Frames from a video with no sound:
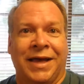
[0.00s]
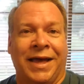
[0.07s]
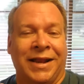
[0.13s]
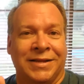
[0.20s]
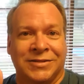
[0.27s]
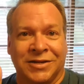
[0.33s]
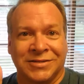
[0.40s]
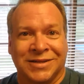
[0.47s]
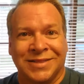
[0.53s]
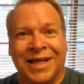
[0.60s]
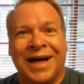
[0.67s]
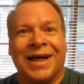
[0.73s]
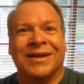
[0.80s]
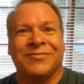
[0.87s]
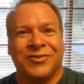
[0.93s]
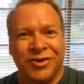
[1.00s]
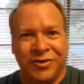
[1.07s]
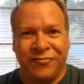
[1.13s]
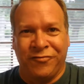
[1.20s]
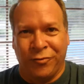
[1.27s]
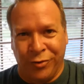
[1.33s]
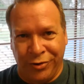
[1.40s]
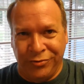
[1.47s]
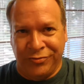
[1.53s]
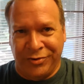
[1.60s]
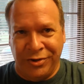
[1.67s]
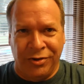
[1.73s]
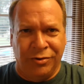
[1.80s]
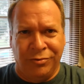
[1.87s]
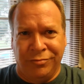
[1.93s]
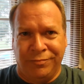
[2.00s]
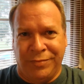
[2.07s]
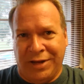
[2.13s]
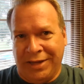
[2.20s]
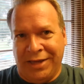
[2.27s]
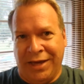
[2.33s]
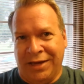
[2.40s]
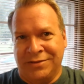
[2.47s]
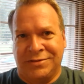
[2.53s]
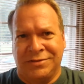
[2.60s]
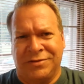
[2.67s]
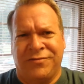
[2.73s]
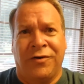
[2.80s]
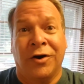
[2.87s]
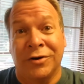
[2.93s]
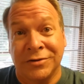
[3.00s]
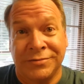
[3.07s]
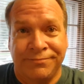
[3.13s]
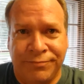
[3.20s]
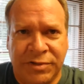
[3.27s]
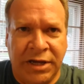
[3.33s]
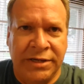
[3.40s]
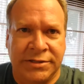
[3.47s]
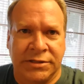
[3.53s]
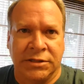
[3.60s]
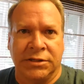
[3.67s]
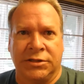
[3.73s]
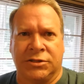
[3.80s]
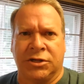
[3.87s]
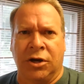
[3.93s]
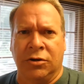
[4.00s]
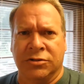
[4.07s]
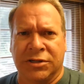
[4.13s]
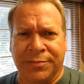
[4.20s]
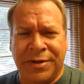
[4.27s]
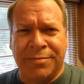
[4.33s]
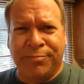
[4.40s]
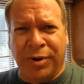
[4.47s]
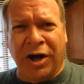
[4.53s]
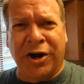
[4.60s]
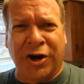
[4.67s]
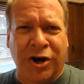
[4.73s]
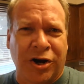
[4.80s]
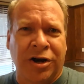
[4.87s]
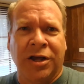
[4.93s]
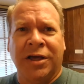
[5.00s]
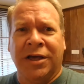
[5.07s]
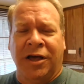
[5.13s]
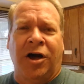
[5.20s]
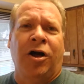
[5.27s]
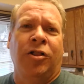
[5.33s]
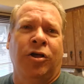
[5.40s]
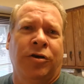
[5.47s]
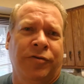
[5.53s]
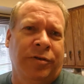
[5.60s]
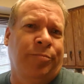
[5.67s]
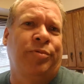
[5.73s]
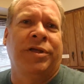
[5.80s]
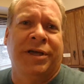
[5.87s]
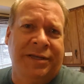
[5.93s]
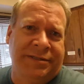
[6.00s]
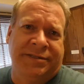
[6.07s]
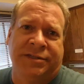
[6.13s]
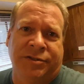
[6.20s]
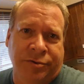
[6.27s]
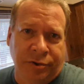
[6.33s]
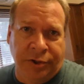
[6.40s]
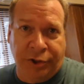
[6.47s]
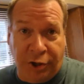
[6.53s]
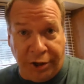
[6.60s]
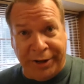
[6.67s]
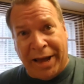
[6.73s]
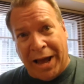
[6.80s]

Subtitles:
And it does a lot of good for you too, I guess, as far as taste at least goes. I mean, butter all over the place is really good.